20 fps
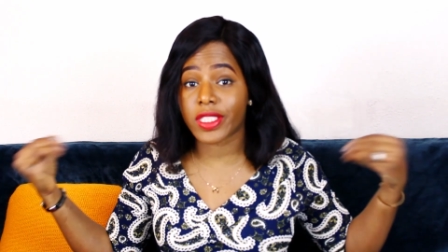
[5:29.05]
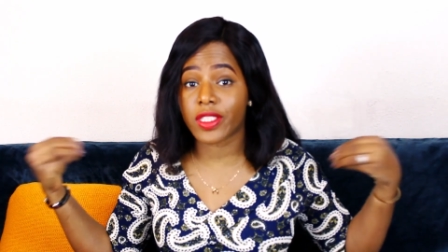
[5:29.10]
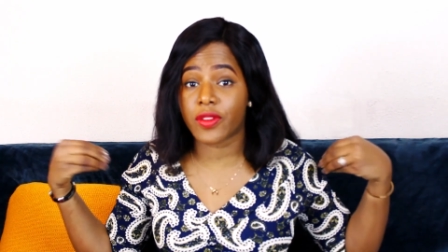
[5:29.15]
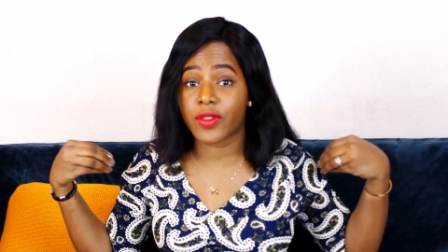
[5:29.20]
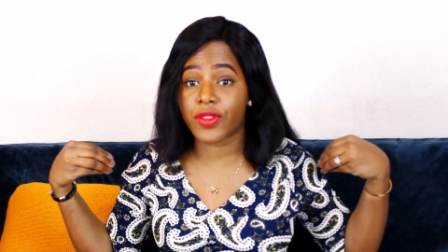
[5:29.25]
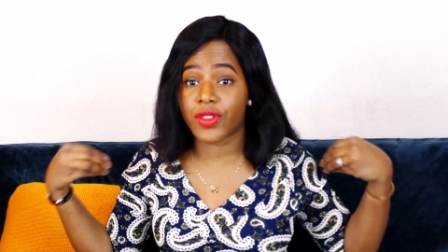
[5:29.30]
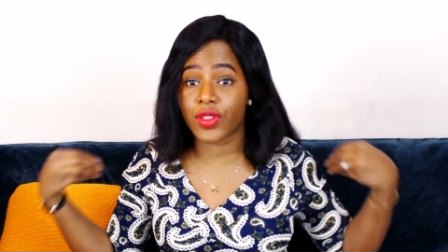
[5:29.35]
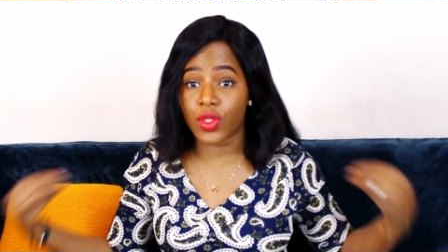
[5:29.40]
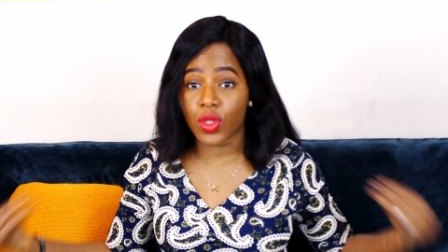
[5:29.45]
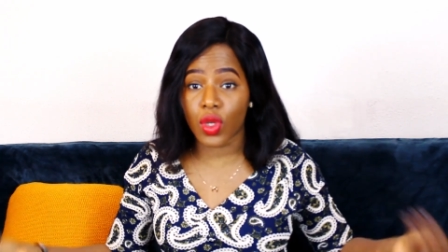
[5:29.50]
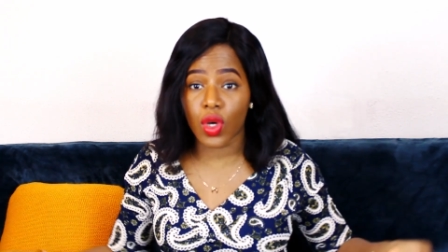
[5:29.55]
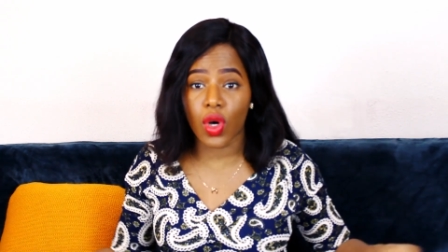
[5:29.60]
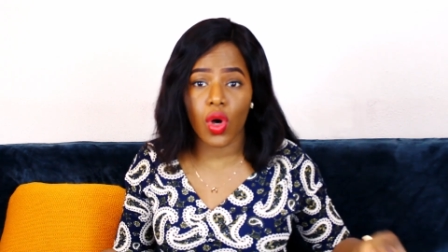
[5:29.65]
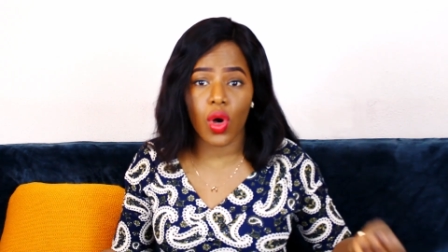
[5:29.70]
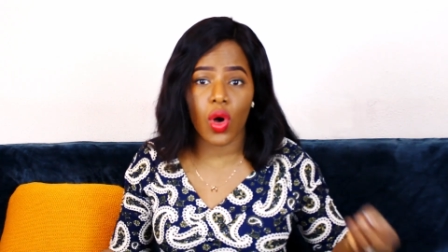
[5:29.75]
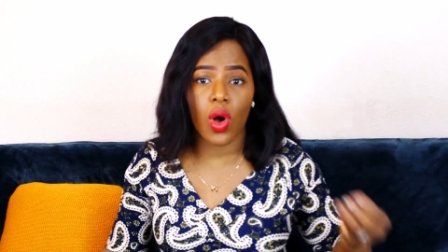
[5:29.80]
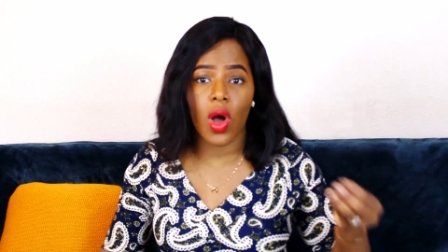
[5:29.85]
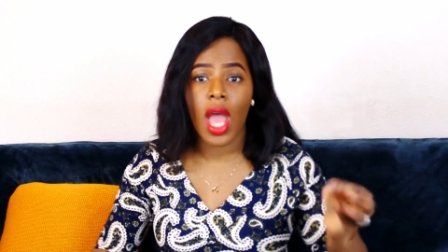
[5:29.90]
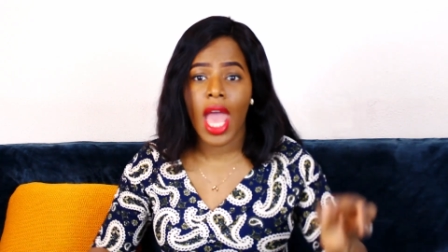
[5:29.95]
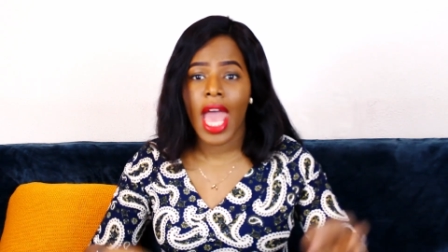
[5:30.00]
of
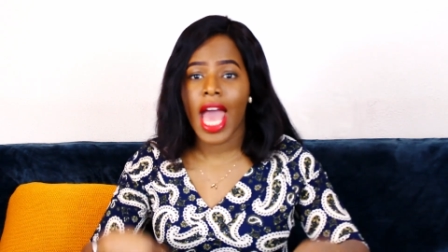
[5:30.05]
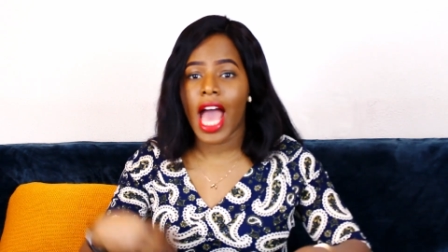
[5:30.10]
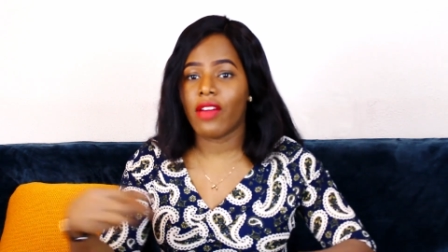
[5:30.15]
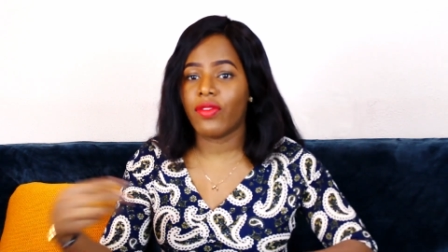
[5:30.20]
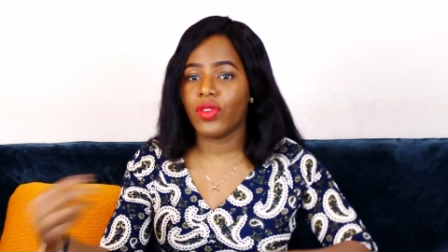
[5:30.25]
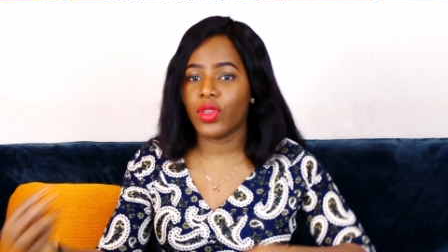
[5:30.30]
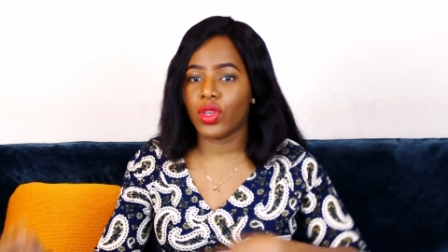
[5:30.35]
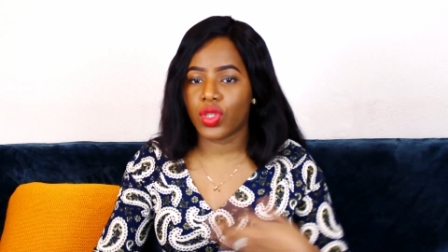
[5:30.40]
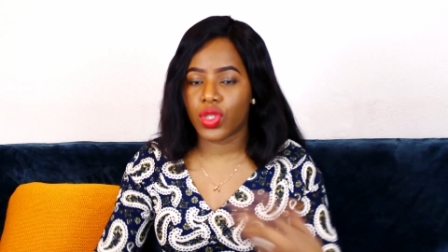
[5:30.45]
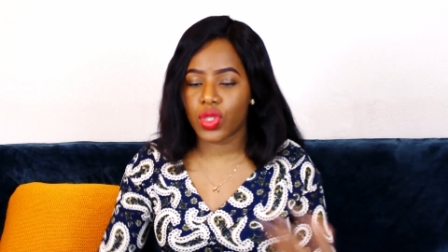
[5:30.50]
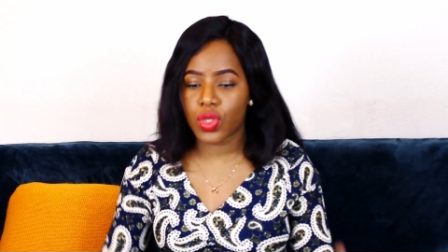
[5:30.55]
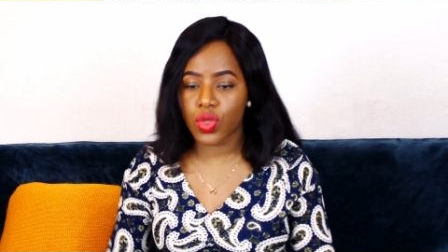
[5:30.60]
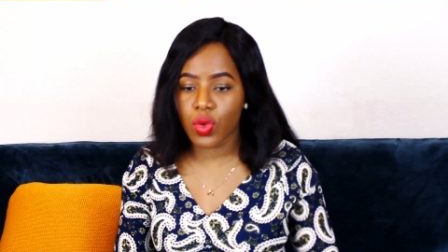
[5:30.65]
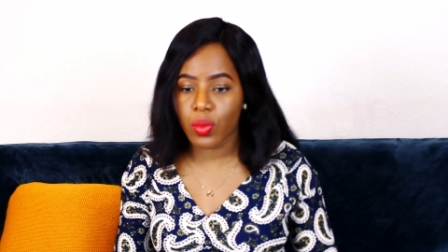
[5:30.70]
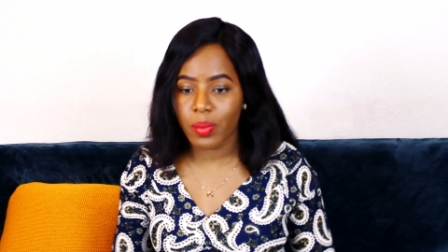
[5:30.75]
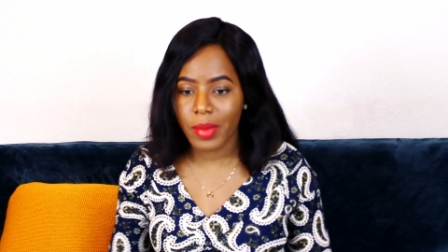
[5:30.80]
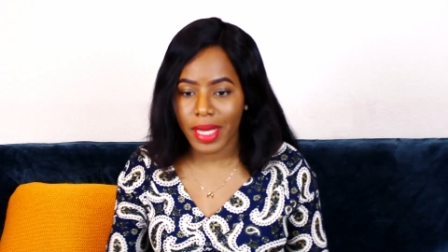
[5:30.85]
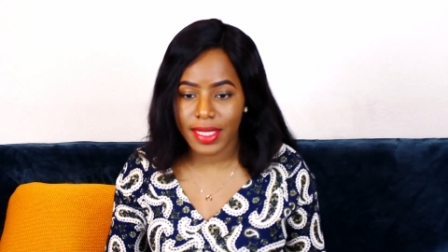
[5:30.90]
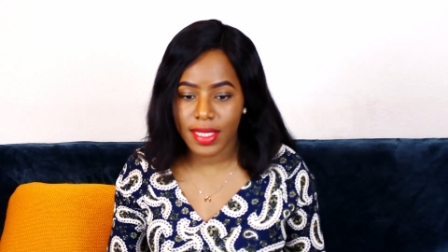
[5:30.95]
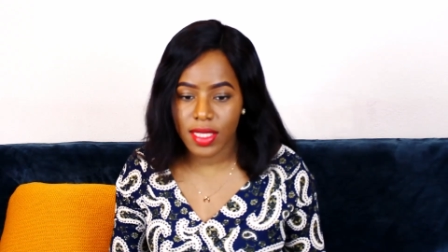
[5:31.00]
snow, having your shoe
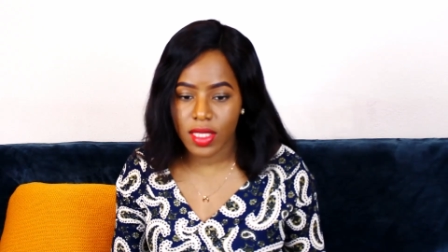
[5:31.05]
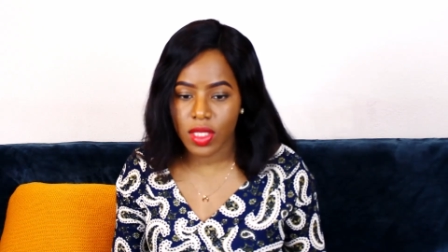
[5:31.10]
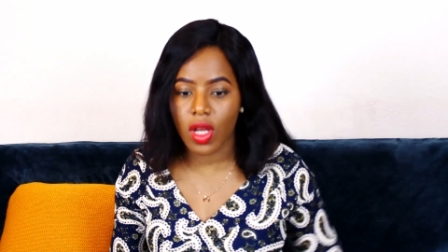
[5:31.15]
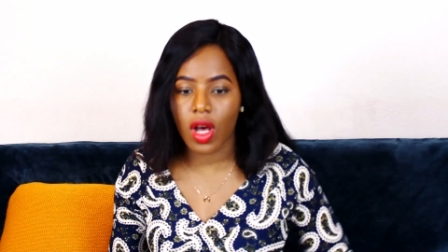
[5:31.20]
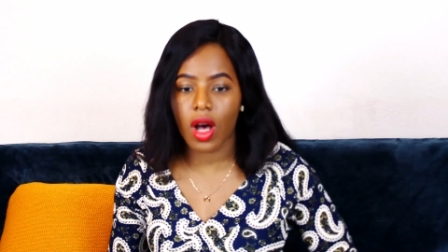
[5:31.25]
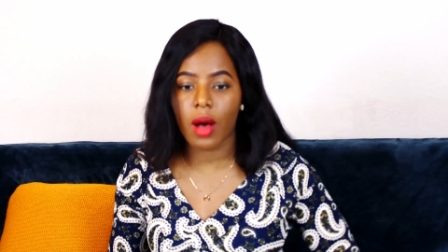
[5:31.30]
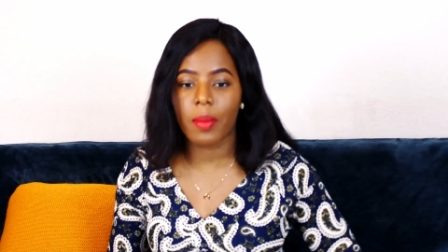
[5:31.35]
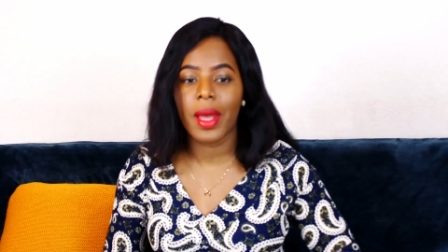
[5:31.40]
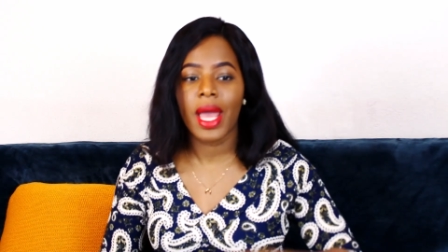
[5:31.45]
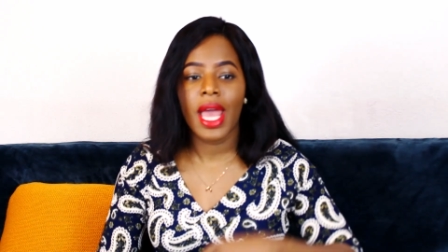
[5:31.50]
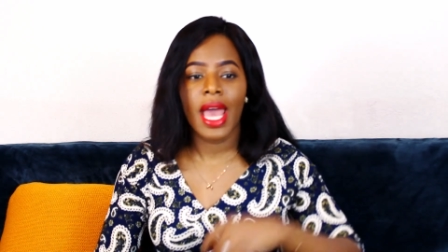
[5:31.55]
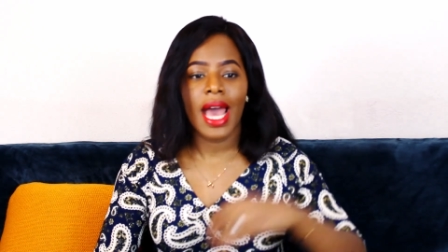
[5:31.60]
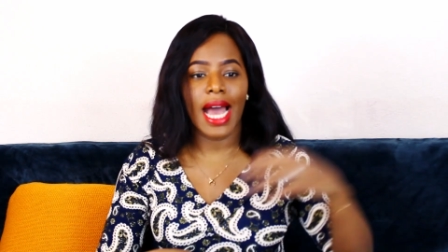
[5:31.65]
messed up,